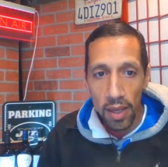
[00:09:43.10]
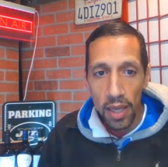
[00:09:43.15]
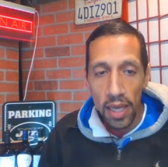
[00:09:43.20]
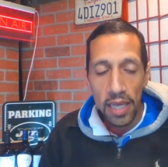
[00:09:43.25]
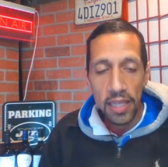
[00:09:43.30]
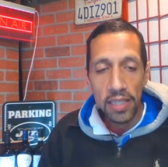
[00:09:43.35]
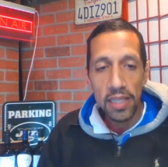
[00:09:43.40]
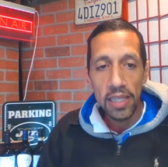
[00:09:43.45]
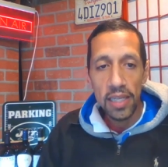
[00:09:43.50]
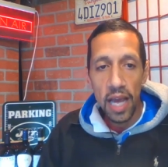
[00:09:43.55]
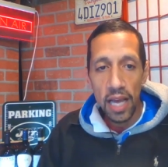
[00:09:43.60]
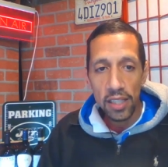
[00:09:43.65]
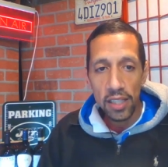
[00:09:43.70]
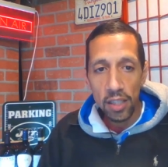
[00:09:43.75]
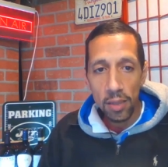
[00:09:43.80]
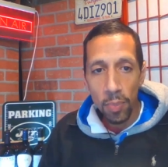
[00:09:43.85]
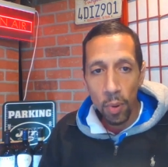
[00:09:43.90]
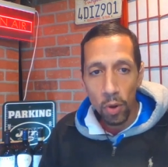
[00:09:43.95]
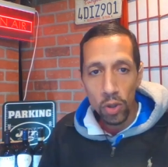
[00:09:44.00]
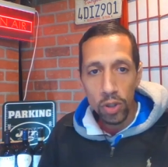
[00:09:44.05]
Is he not
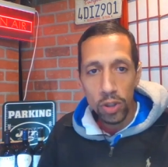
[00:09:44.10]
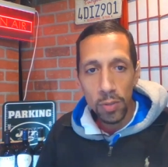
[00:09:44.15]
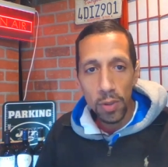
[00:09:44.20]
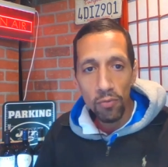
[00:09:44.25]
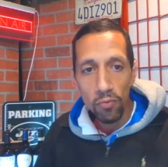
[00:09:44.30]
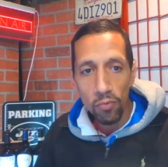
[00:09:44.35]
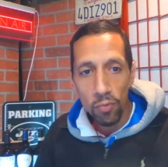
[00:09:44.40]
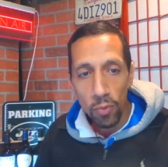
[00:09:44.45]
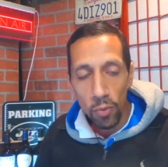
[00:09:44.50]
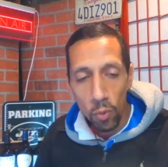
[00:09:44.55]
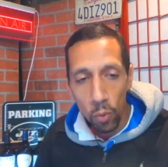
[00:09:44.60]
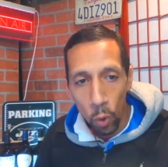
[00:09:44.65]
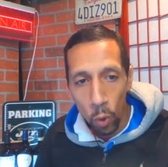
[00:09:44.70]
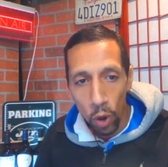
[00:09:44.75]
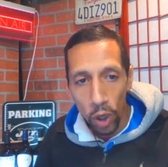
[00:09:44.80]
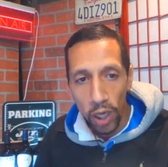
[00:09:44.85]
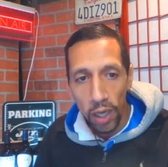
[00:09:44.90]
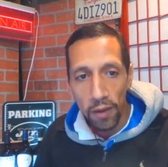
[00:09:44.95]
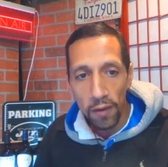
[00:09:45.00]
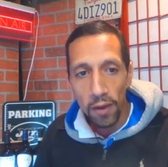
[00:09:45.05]
supposed to be
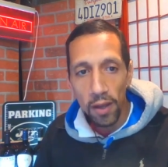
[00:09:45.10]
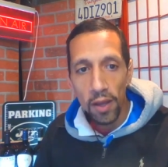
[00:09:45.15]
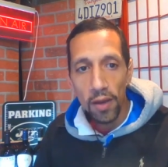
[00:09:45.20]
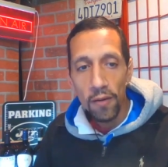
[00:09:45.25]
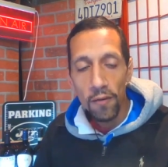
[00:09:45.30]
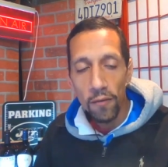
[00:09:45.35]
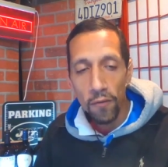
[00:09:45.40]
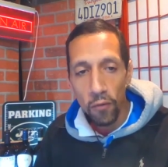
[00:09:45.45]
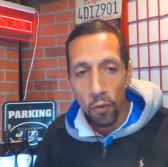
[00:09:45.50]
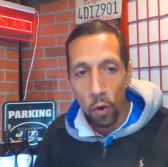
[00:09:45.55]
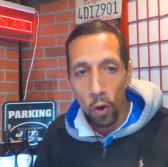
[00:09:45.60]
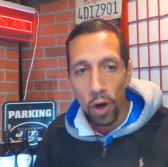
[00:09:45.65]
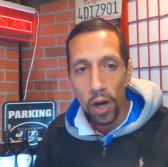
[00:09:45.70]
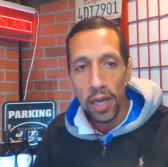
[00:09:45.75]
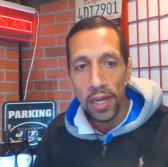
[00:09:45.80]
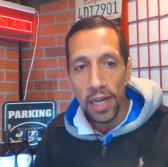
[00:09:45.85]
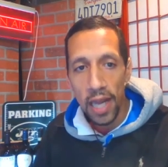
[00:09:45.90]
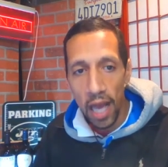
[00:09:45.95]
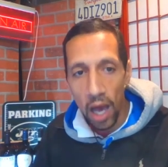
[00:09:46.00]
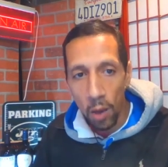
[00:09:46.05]
working for
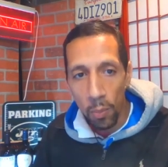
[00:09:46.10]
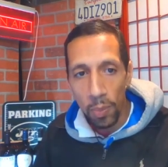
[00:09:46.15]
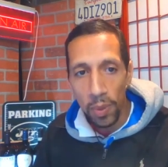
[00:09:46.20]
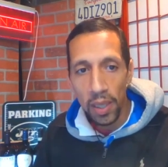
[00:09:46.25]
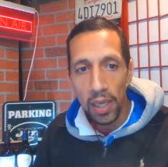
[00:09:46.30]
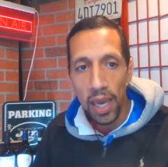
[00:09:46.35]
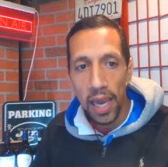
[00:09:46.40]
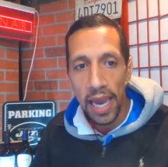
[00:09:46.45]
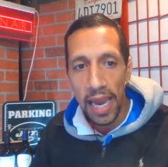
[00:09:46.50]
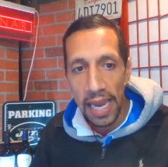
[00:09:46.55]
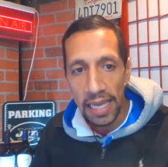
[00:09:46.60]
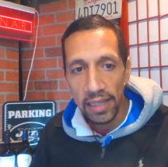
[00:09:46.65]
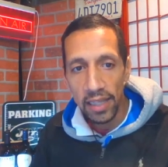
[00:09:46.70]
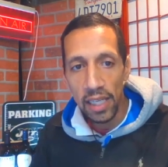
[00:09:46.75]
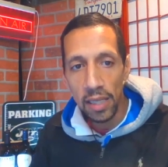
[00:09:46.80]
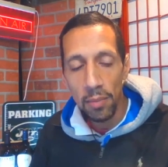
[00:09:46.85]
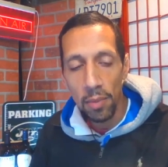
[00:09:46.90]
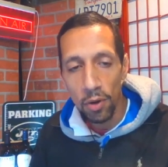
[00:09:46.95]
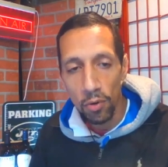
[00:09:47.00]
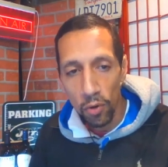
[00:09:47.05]
and helping
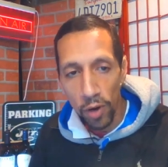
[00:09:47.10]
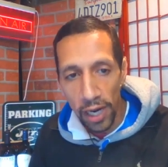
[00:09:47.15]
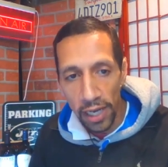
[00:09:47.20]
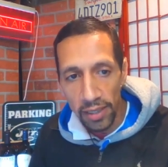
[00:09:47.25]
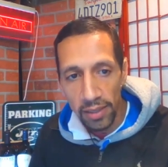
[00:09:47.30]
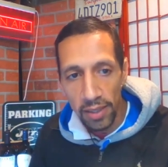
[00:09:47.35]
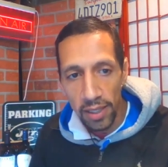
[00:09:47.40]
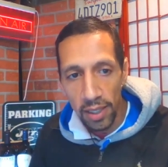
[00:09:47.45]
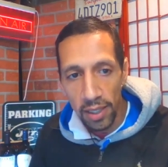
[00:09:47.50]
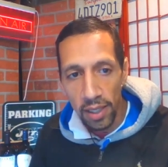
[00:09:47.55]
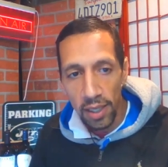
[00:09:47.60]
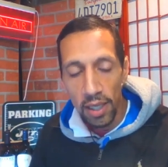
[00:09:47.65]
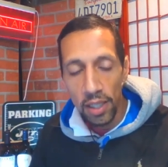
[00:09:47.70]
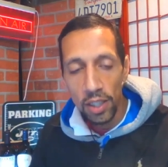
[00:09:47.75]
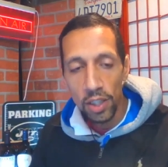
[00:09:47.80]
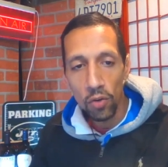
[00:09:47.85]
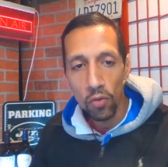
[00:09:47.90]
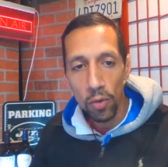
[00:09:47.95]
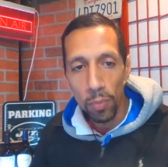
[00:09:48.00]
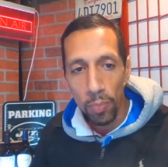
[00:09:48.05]
Anthony Merante,
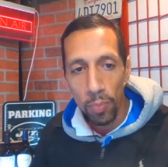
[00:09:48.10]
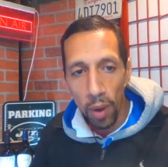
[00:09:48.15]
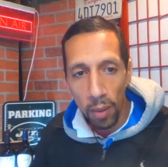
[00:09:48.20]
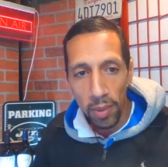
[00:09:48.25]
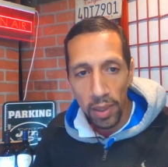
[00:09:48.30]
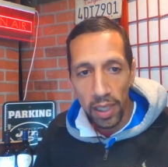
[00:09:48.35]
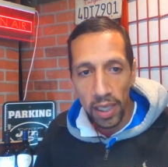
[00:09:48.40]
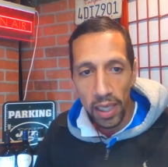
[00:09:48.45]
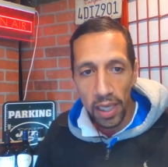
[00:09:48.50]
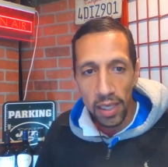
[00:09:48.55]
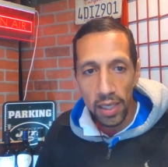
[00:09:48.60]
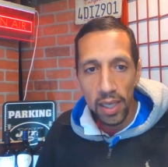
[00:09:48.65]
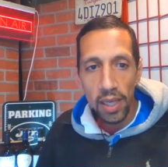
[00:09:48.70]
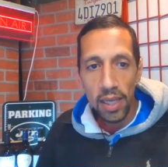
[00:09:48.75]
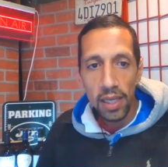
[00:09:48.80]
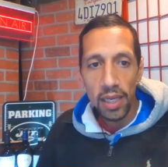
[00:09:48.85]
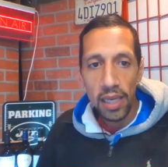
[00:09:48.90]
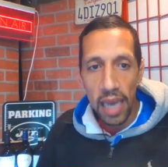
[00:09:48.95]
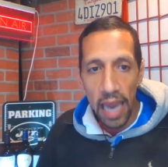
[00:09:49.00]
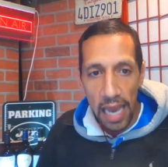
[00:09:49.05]
the Republican
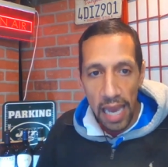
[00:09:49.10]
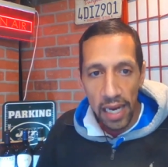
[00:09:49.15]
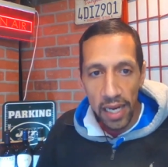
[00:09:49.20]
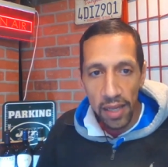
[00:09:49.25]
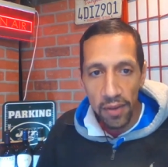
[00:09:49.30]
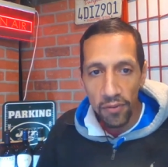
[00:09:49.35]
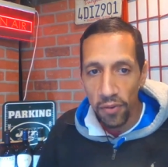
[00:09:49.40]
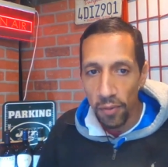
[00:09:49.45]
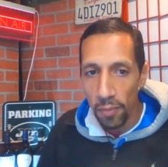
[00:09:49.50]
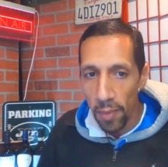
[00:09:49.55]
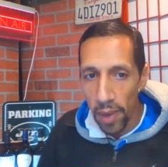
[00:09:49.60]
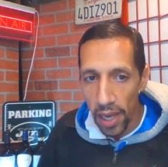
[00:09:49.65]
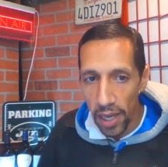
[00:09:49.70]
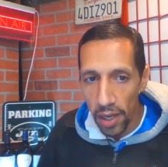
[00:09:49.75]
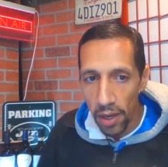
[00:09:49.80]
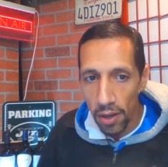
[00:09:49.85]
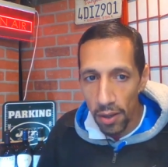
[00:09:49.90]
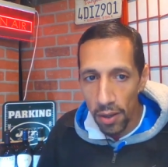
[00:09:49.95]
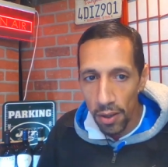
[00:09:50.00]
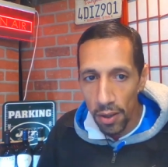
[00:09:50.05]
candidate for
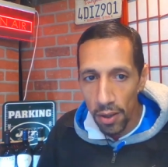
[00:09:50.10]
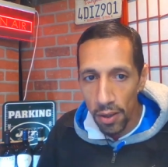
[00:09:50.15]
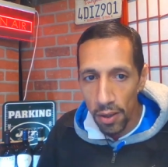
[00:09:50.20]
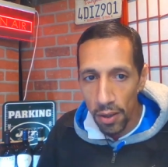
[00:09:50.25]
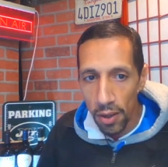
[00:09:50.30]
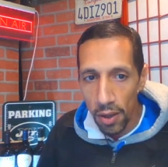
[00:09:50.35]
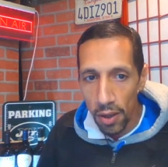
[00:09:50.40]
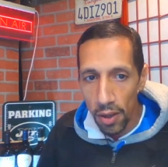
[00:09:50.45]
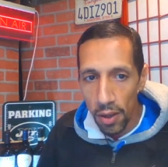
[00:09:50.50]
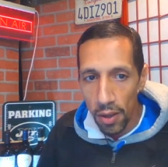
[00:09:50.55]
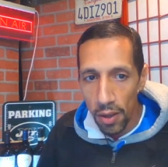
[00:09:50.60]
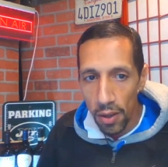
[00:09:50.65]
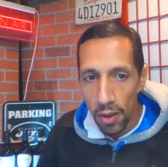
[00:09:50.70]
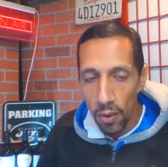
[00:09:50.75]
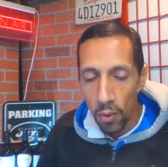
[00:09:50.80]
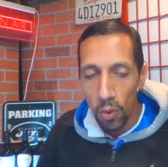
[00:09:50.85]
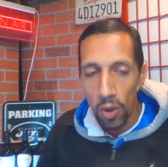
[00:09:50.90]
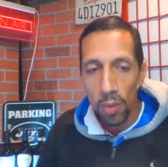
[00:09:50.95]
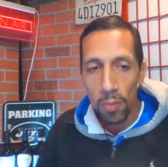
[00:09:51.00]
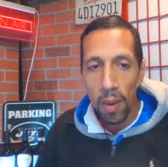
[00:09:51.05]
mayor?
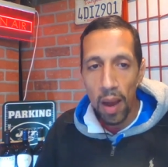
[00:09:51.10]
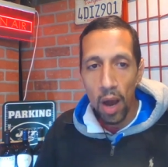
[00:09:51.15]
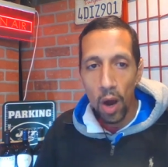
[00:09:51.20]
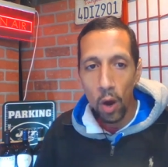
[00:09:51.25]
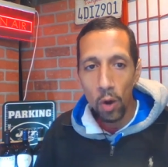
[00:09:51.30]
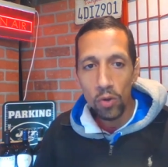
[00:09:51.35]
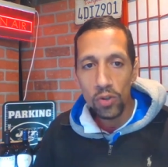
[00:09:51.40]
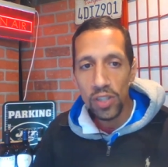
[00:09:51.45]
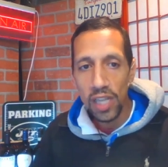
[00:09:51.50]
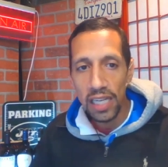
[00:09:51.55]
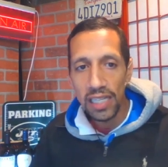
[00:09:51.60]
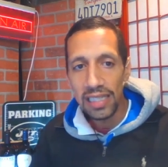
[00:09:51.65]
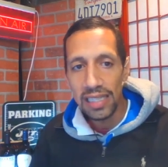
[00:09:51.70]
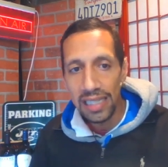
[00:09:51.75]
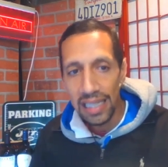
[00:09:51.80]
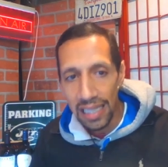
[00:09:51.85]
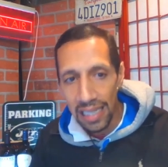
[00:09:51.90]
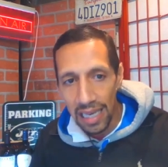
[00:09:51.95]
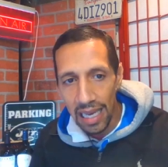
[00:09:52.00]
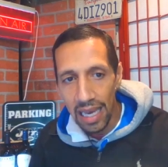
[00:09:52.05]
What about Jose
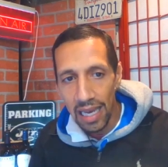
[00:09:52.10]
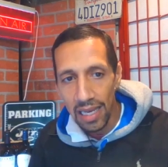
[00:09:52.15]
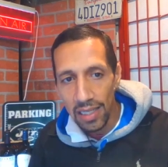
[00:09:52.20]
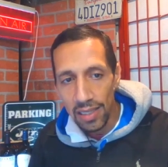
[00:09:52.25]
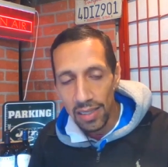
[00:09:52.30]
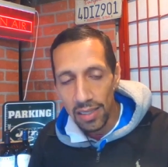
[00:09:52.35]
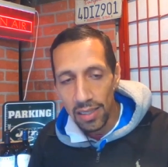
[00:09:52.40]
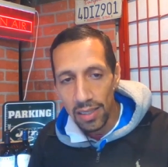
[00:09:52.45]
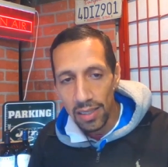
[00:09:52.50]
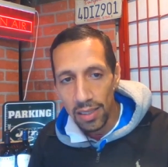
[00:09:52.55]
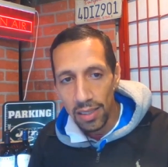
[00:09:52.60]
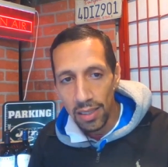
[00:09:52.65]
Diaz?